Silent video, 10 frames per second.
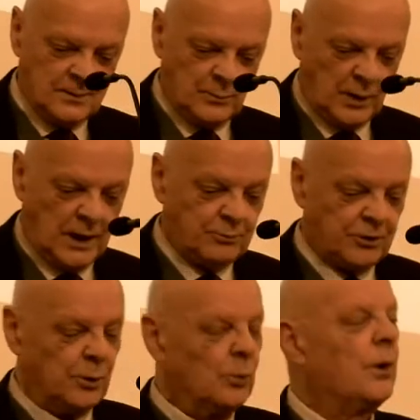perhaps
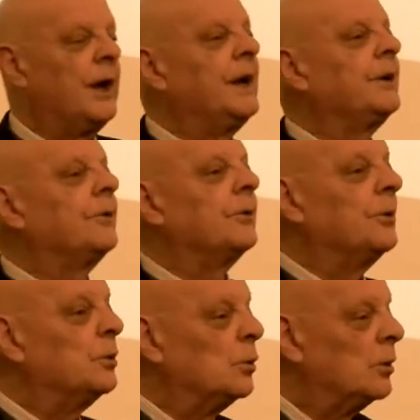an old aunt or
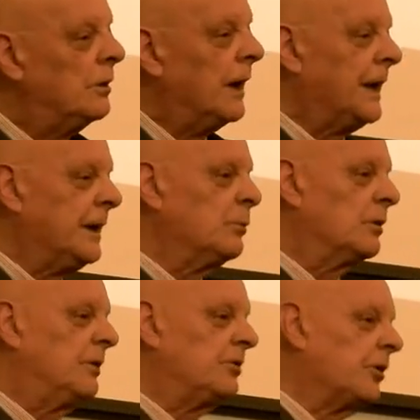an old granny
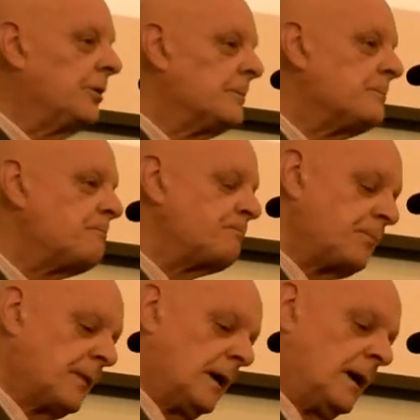would visit
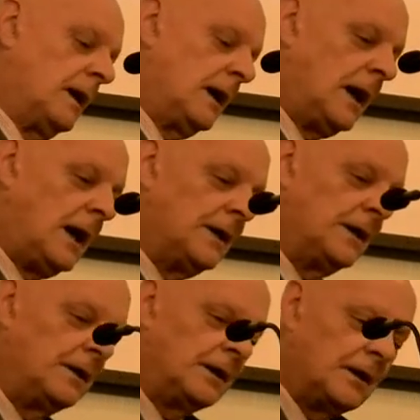
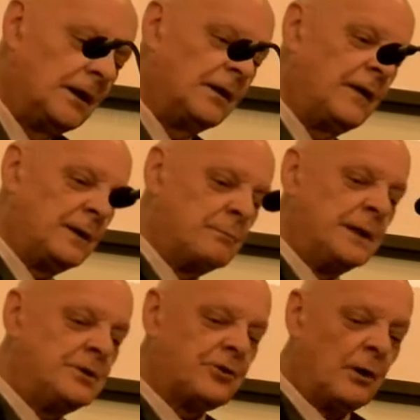and they'd
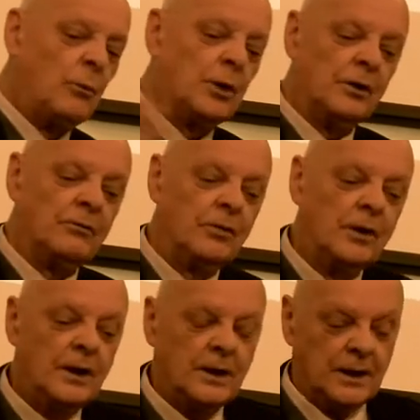meet someone of
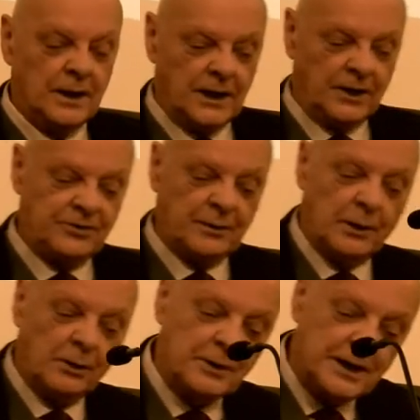a
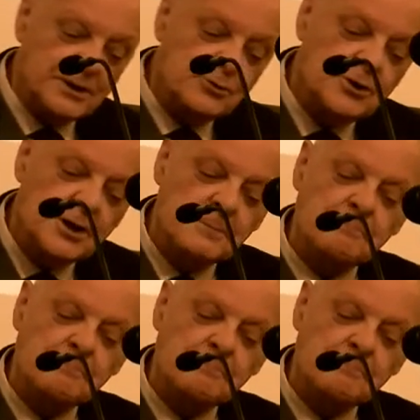similar age